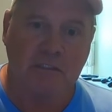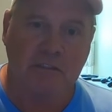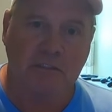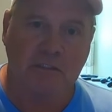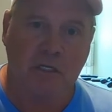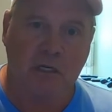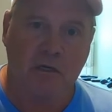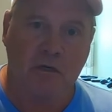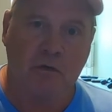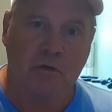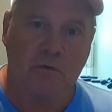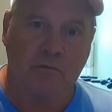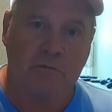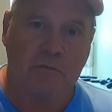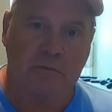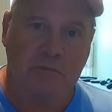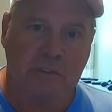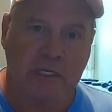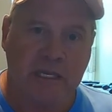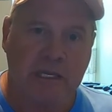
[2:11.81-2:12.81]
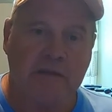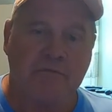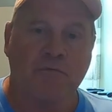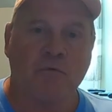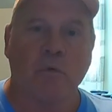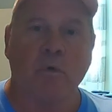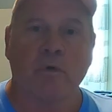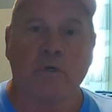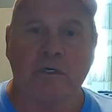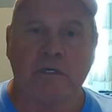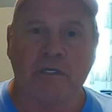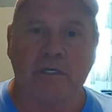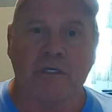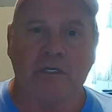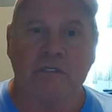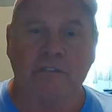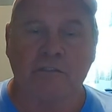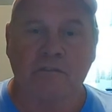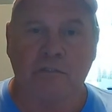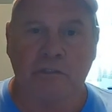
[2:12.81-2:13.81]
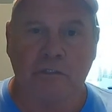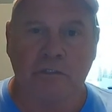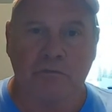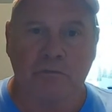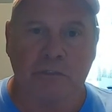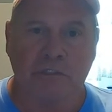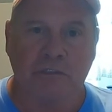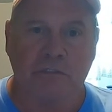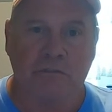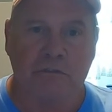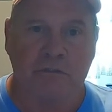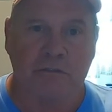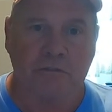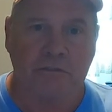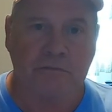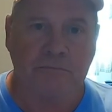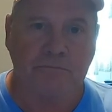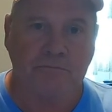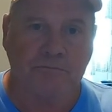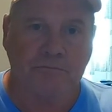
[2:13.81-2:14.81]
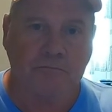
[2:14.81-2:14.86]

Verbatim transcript: So take it for what it is, do your research.